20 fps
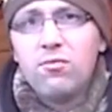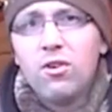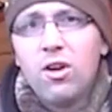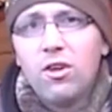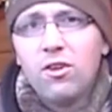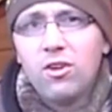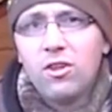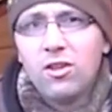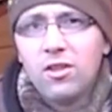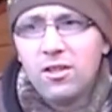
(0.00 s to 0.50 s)

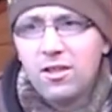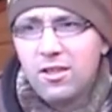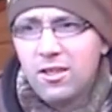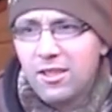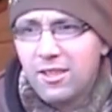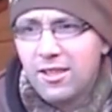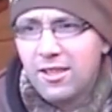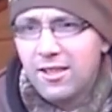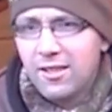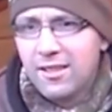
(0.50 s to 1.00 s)
rod.
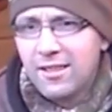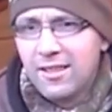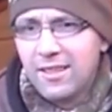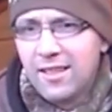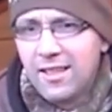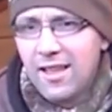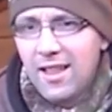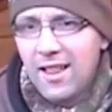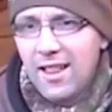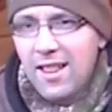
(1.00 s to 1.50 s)

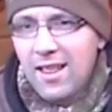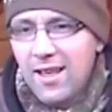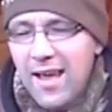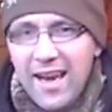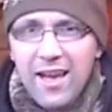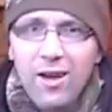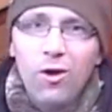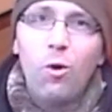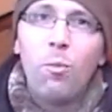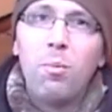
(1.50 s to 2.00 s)

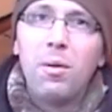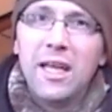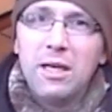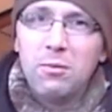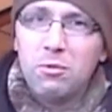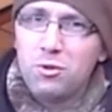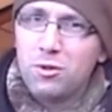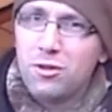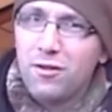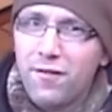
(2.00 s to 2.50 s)
Had a little
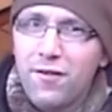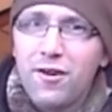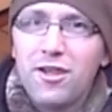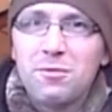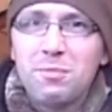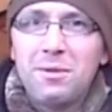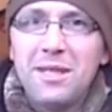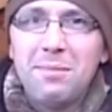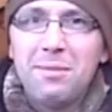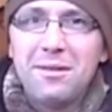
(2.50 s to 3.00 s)
bleep, which was the
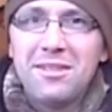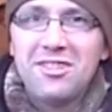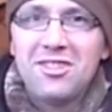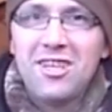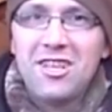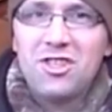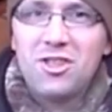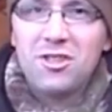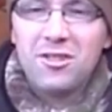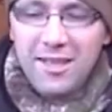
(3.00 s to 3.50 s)
first bleep of the
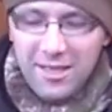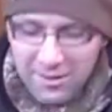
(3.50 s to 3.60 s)
session, then